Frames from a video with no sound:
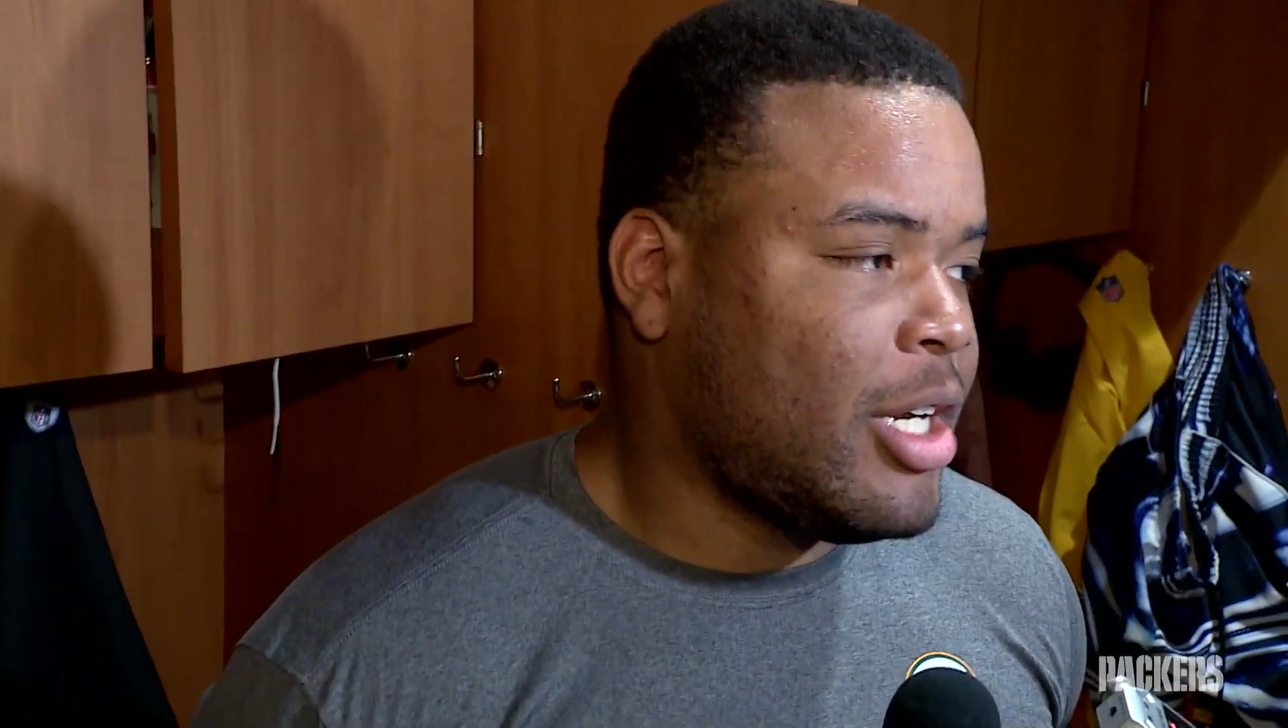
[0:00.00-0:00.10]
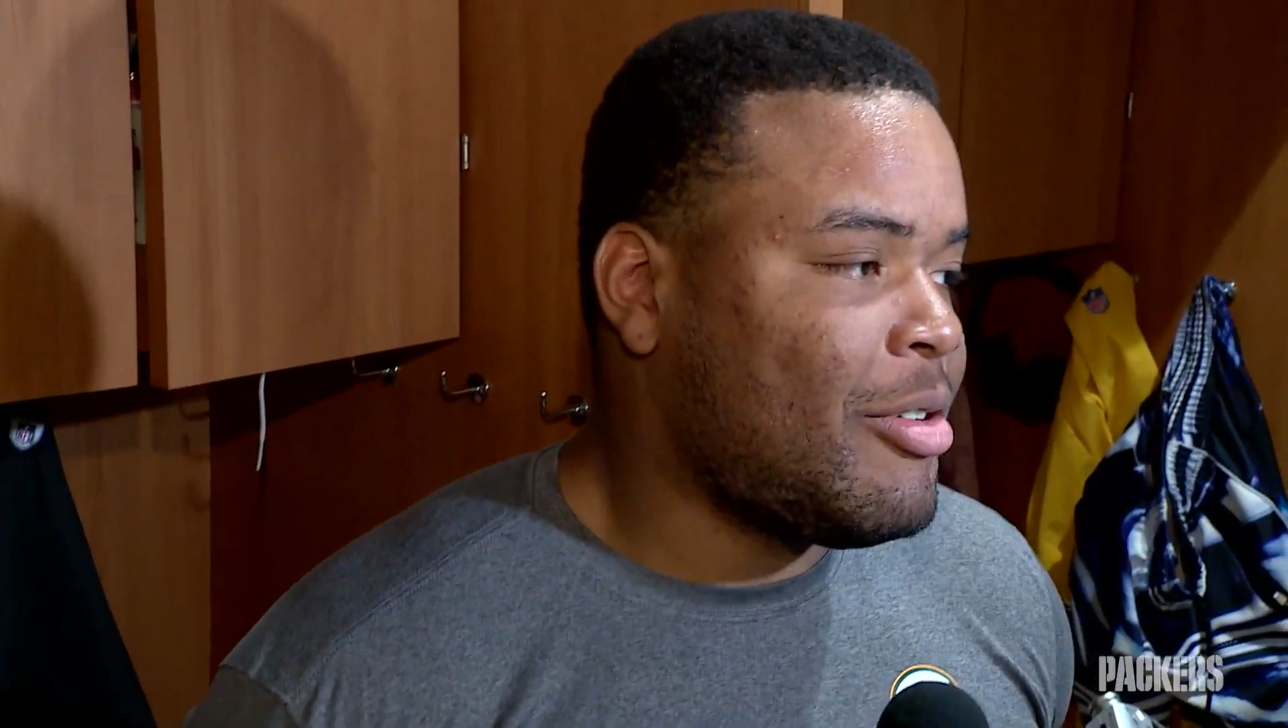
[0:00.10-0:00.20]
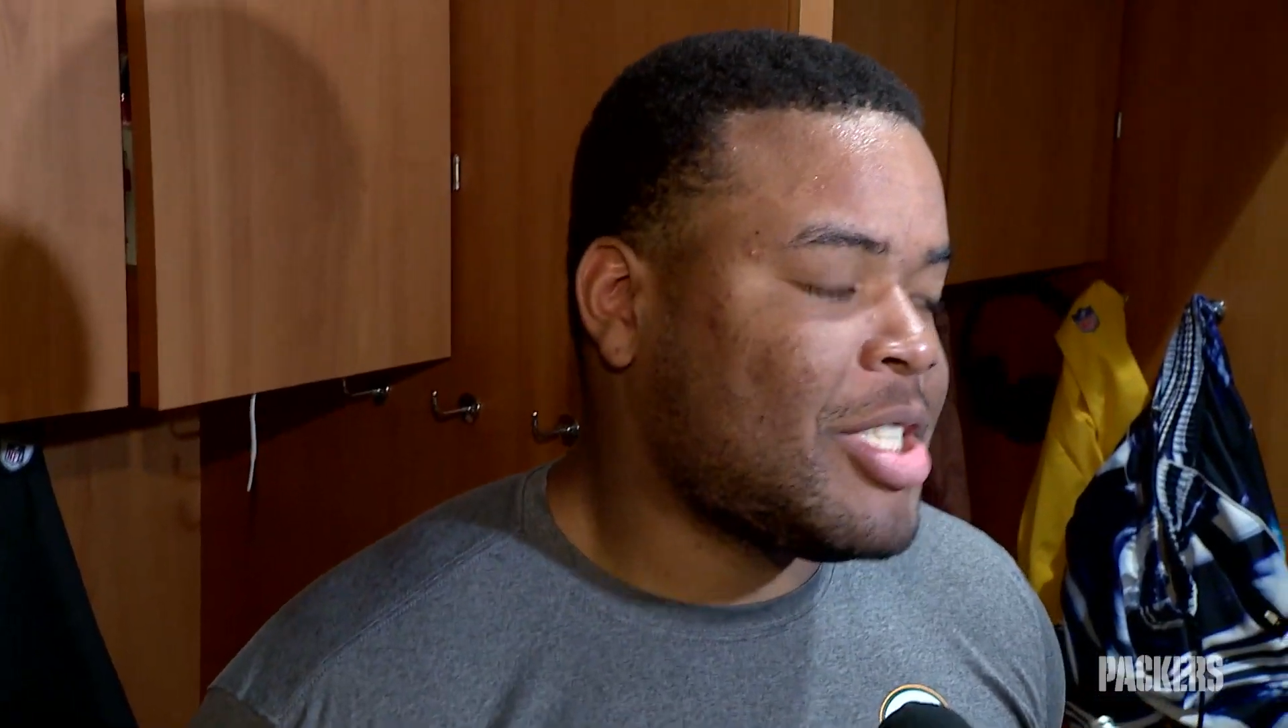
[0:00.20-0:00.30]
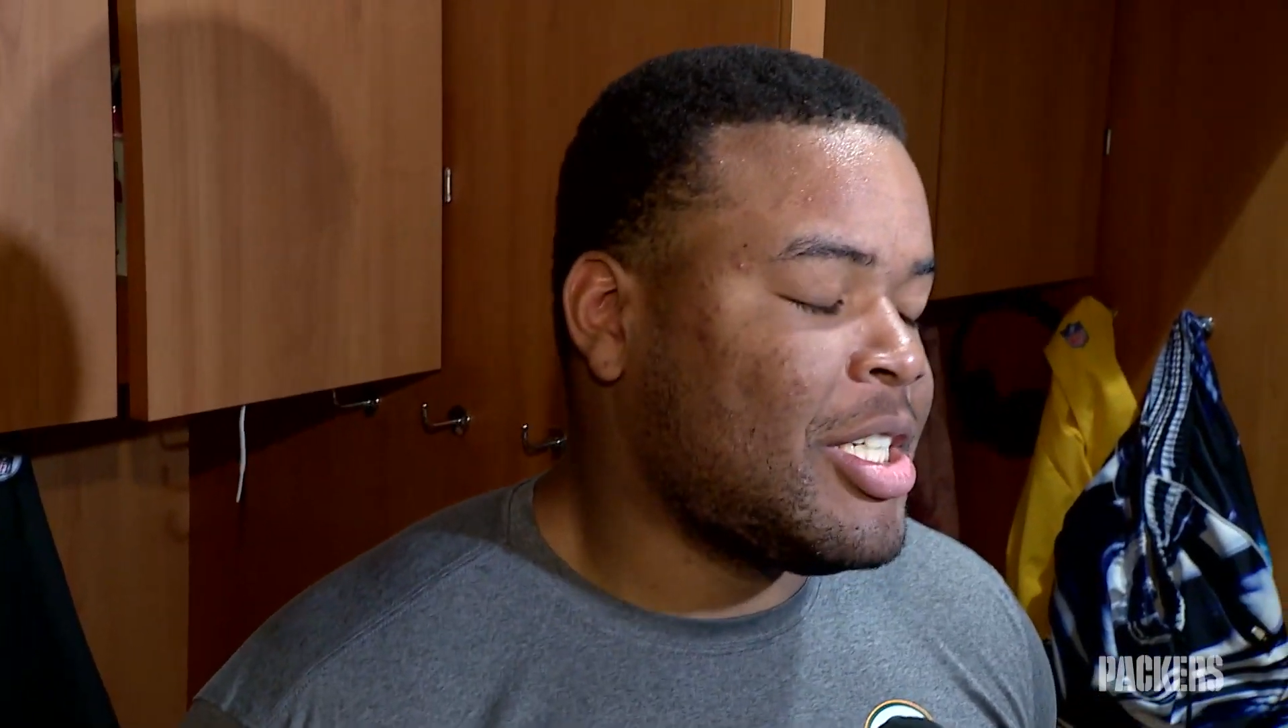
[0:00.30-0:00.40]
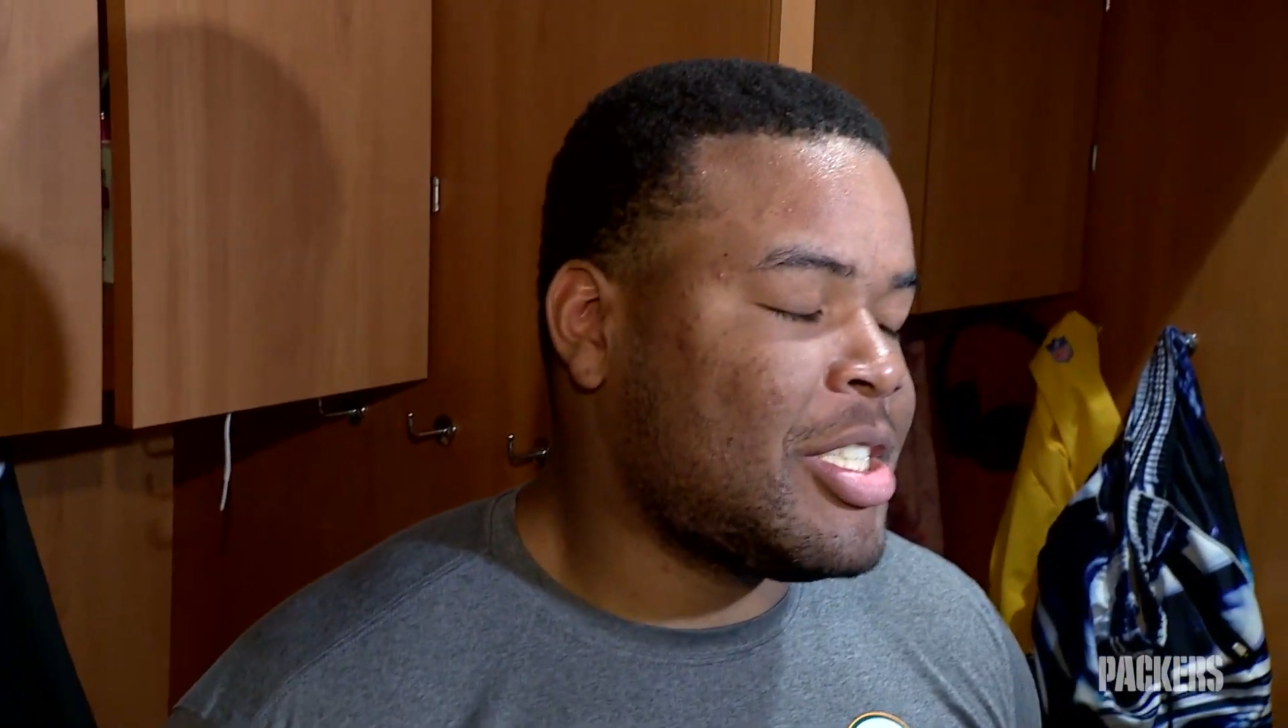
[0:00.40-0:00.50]
I
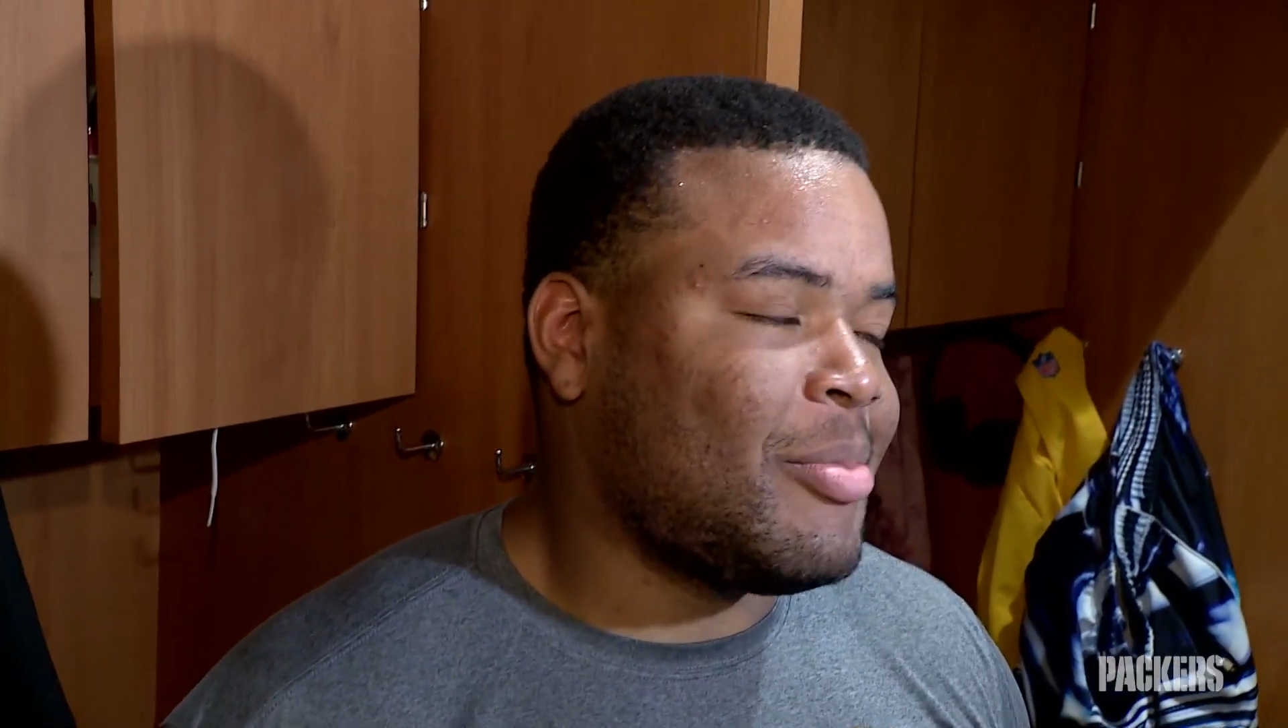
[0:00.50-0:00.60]
was telling